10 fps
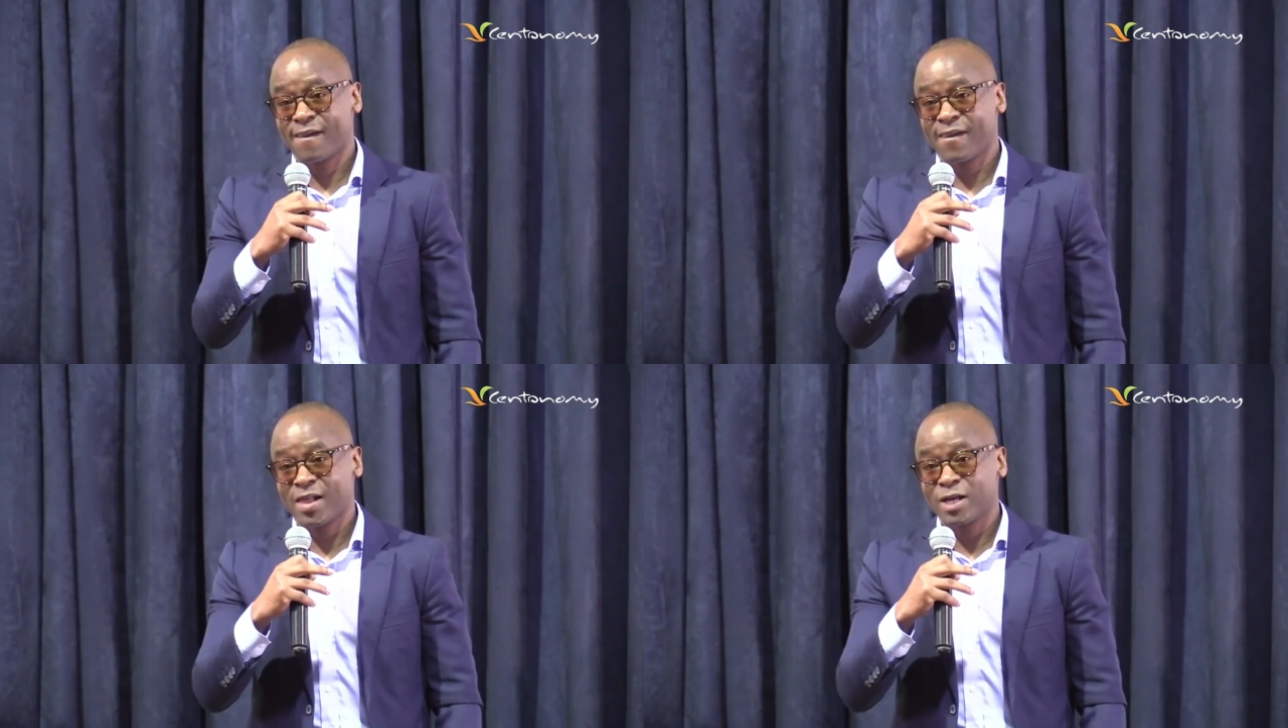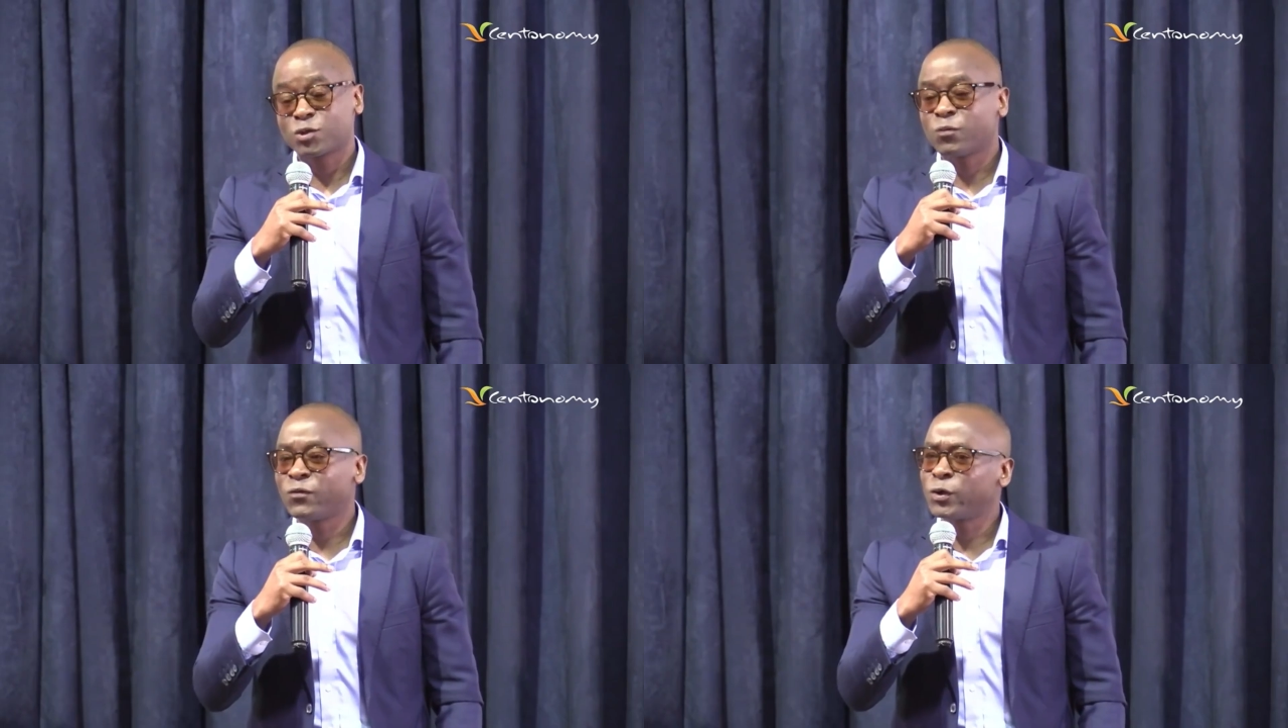So
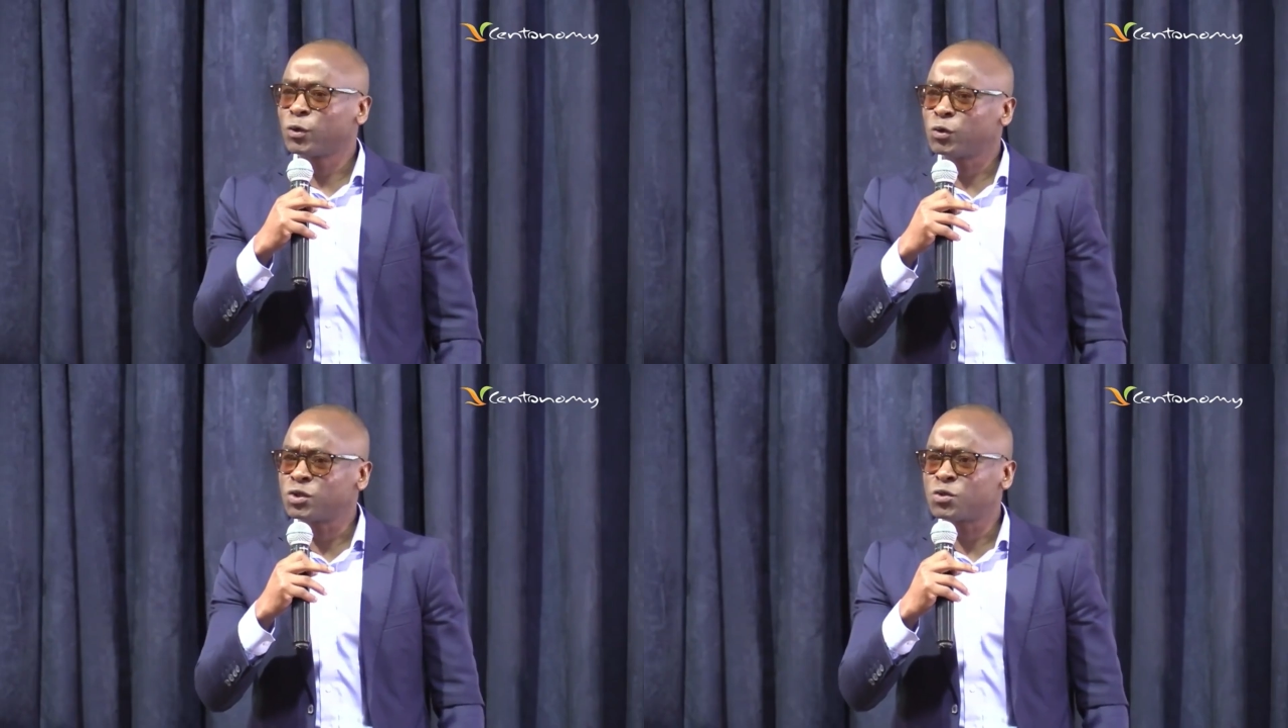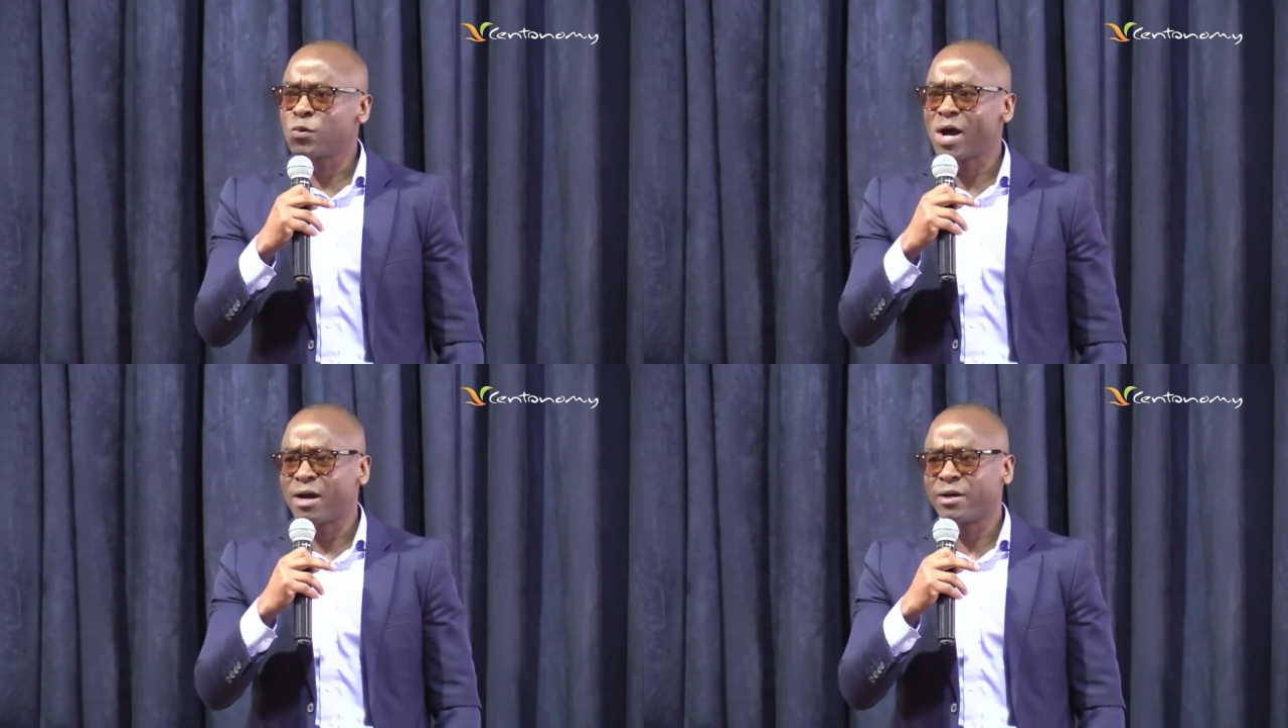for you to
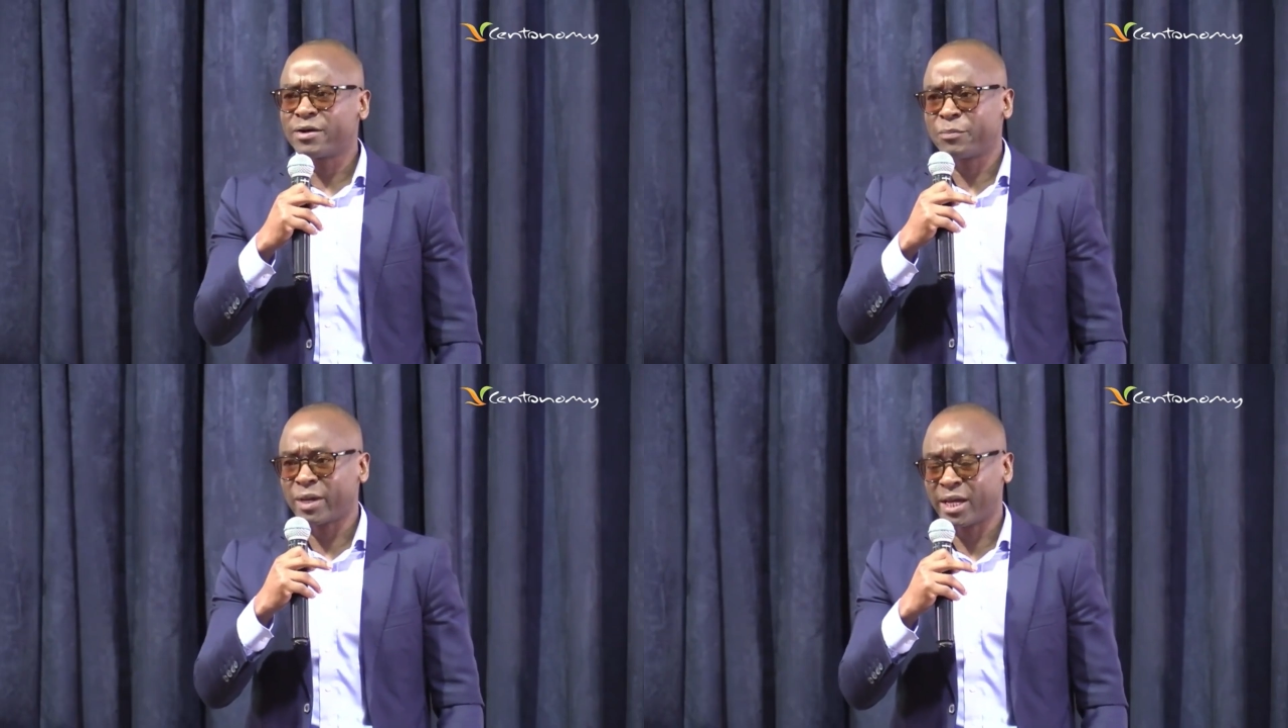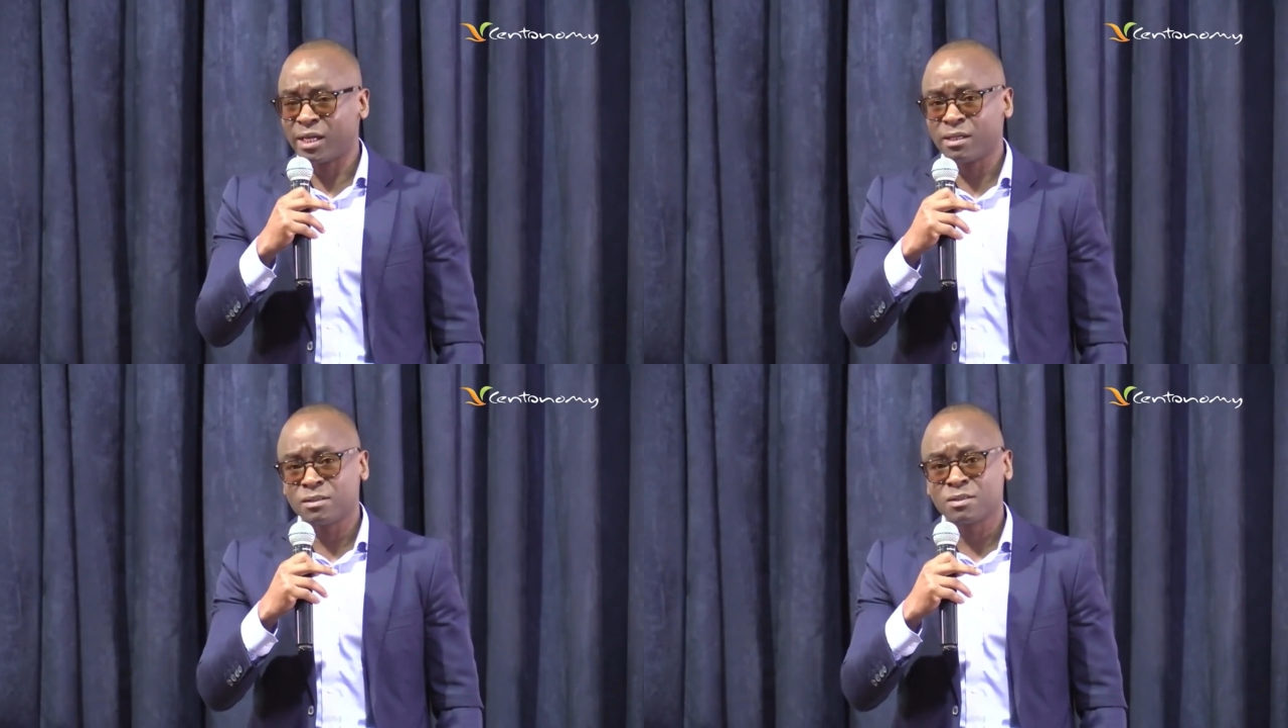
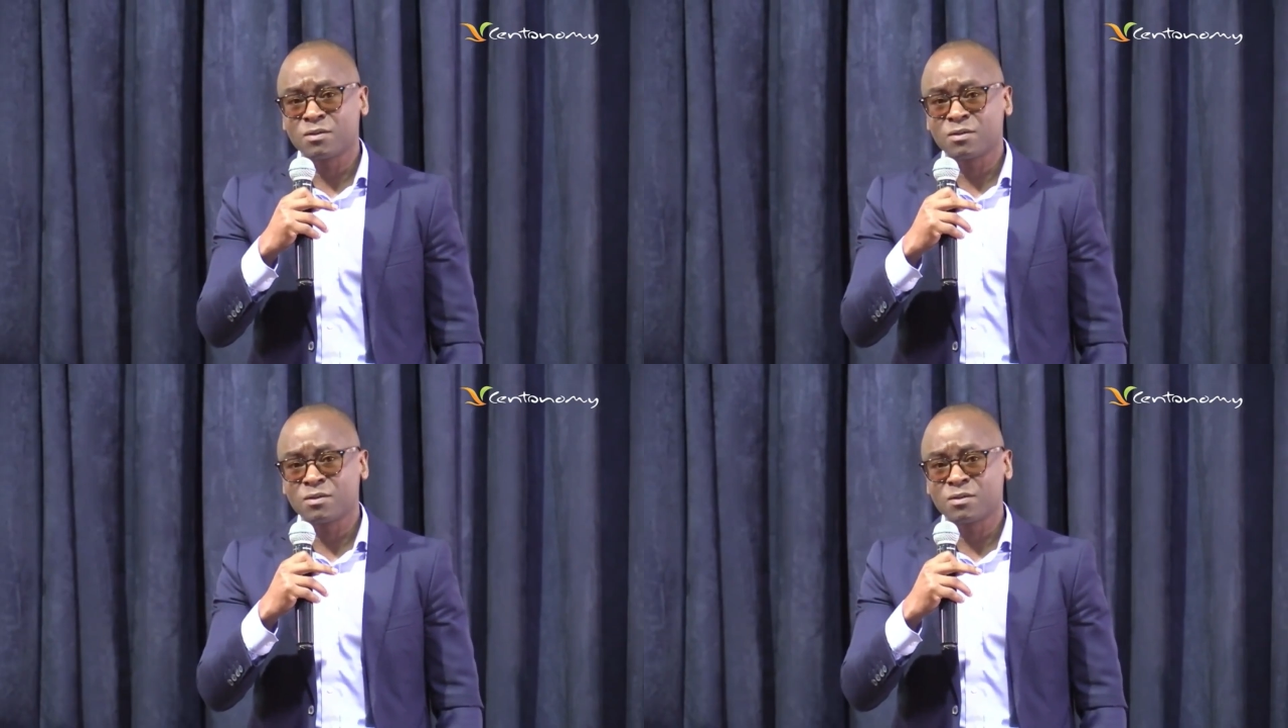remain